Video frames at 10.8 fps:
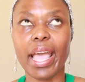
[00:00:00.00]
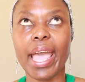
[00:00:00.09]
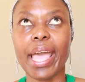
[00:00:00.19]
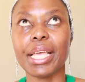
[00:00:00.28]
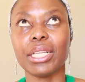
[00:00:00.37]

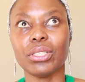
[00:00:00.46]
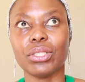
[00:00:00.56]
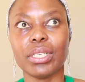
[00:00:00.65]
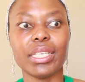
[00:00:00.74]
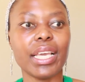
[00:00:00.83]

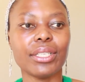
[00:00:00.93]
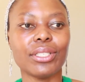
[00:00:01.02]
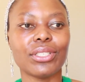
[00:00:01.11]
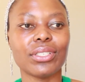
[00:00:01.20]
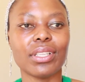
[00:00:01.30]
And
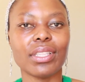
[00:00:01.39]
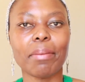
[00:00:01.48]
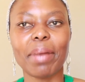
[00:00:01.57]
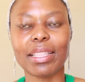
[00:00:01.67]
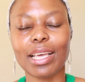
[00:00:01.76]
yet
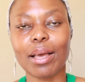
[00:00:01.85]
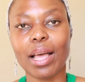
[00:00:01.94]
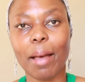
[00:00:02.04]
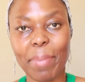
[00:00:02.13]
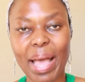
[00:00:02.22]
the mother
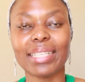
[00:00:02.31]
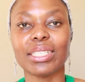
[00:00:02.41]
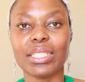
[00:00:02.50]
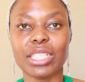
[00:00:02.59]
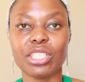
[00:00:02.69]

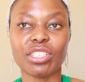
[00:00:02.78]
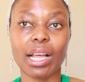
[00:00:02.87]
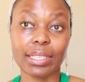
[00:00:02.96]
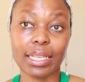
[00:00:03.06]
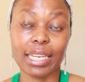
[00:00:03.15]
abandoned this
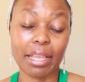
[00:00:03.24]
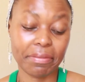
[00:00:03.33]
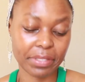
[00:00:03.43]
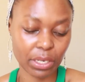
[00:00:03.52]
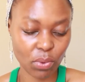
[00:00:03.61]
child and
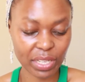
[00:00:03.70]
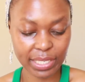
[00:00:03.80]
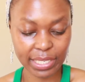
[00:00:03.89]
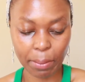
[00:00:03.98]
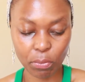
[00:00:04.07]
left and
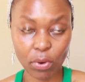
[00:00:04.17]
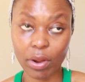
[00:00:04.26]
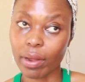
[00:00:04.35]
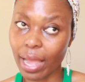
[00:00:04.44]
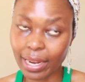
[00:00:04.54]
went
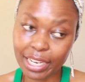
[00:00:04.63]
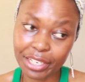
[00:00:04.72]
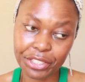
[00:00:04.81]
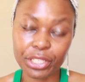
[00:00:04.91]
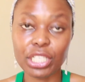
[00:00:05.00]
somewhere,
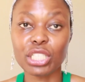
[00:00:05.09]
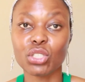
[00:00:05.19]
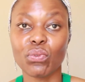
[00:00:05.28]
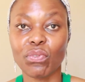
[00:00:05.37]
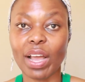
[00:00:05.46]
allegedly
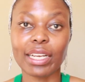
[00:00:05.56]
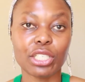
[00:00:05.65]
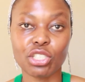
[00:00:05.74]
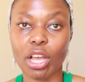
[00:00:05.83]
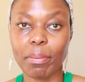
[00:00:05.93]
to find
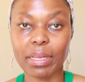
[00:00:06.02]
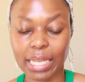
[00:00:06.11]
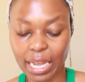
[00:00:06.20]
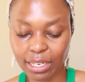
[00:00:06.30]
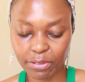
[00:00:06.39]
a job in
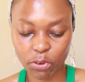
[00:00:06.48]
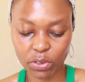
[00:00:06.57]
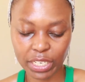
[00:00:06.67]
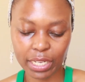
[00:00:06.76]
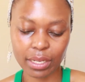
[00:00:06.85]

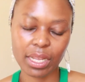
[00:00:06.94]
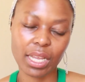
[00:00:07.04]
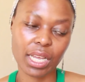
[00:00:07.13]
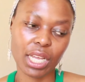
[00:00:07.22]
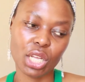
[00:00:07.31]
California.
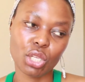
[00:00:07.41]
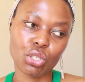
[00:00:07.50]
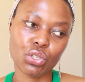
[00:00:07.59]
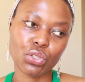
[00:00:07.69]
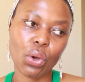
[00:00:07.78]

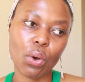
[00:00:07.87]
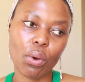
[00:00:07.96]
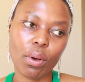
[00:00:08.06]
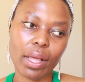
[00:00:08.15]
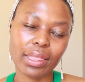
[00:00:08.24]

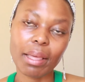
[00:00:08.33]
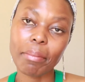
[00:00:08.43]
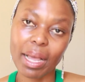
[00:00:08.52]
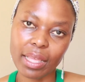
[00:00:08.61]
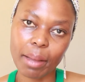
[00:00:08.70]
So the
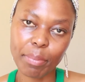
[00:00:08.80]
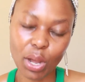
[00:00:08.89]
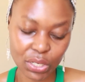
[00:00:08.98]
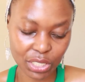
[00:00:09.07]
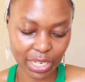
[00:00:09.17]
mother
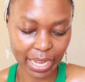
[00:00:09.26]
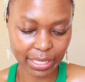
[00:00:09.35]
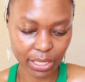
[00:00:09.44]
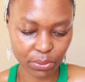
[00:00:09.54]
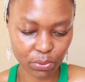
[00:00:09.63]

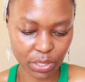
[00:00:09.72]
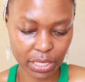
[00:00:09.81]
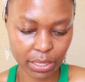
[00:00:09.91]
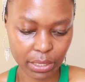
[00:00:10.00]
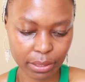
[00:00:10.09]
apologizes for
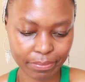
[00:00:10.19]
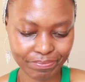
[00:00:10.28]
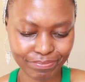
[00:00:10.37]
this.